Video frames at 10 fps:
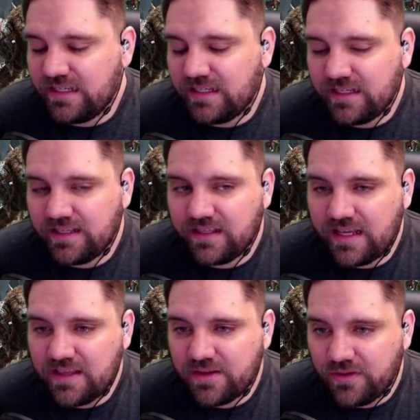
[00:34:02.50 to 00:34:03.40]
Yeah,
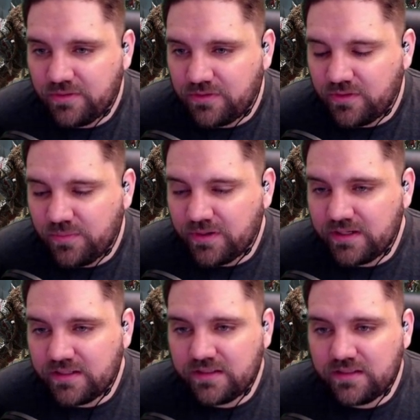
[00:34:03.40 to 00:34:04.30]
I agree with you,
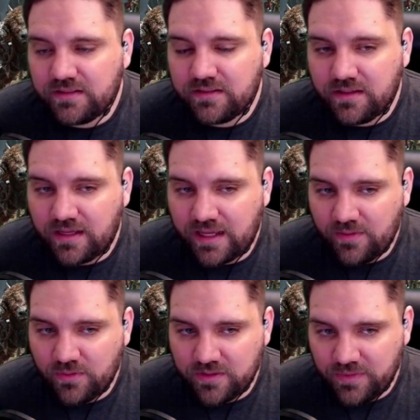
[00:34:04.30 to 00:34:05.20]
but
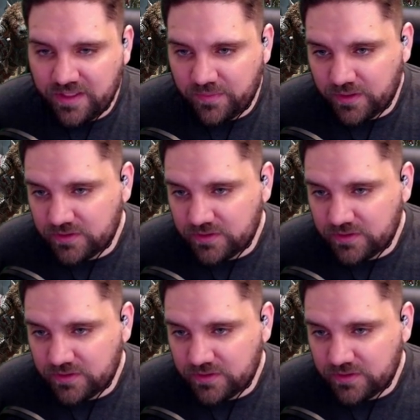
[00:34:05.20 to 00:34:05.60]
I wouldn't be